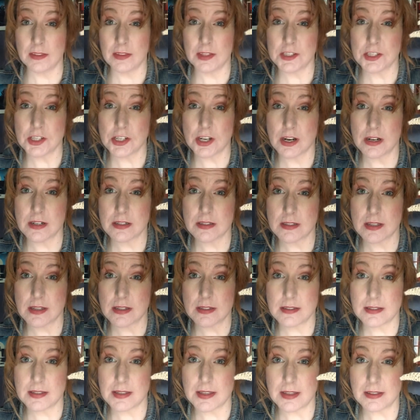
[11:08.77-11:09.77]
the chart
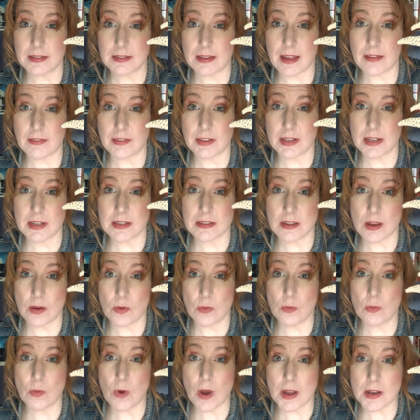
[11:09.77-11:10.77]
says the 11 is a
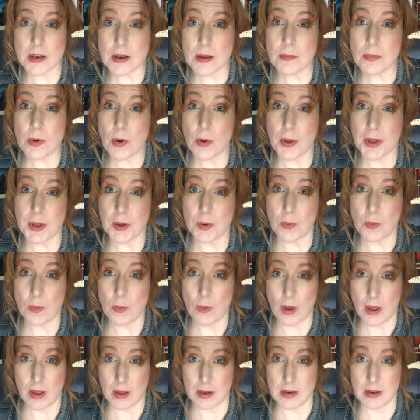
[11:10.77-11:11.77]

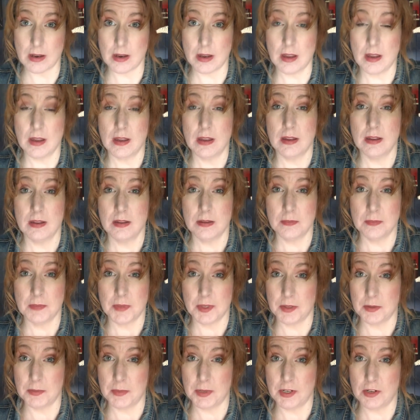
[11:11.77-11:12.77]
1.1
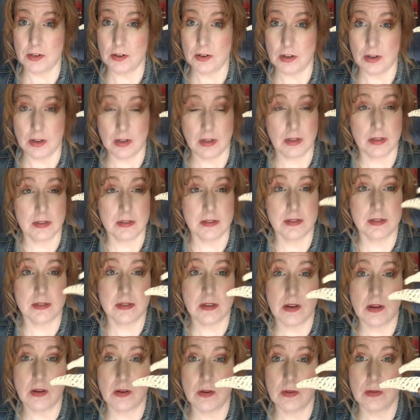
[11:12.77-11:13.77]
millimeter hook.
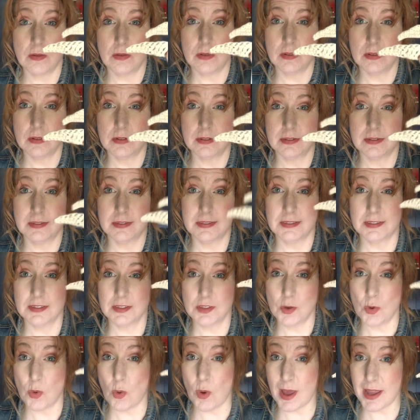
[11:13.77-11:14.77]
So
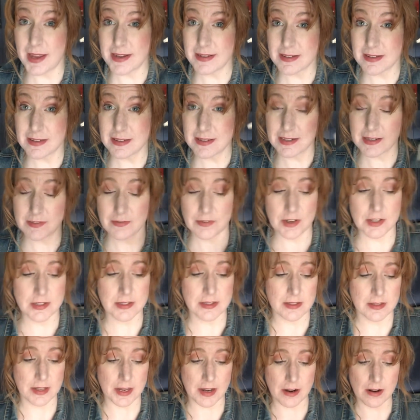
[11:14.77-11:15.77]
quite the
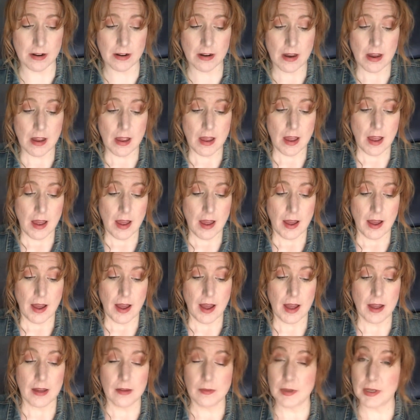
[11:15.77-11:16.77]
difference there.
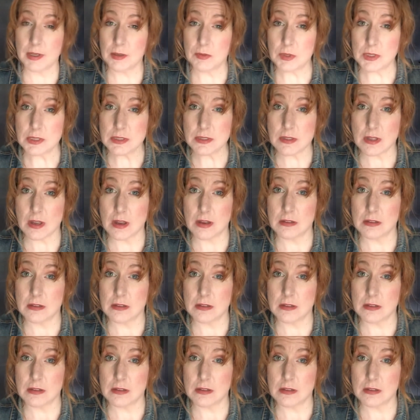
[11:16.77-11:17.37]
Um, it was